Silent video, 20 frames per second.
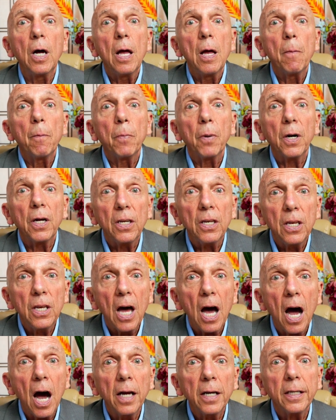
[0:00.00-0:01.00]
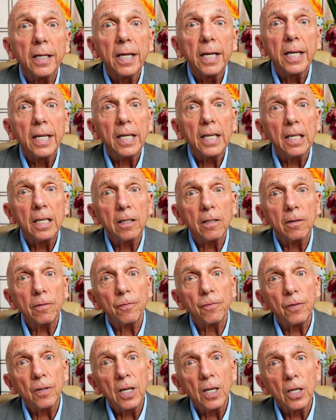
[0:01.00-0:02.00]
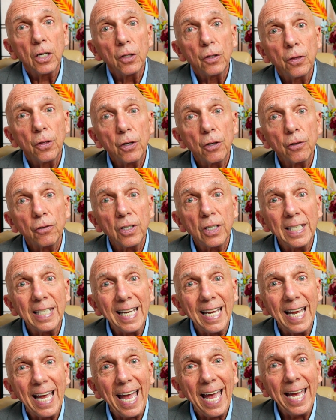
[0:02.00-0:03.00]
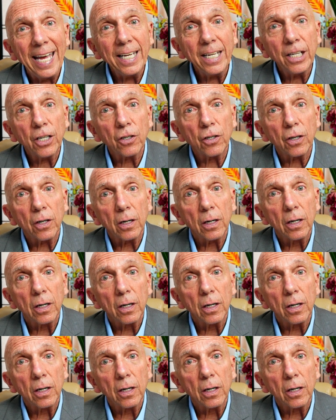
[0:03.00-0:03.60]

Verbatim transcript: but not if there's an anchor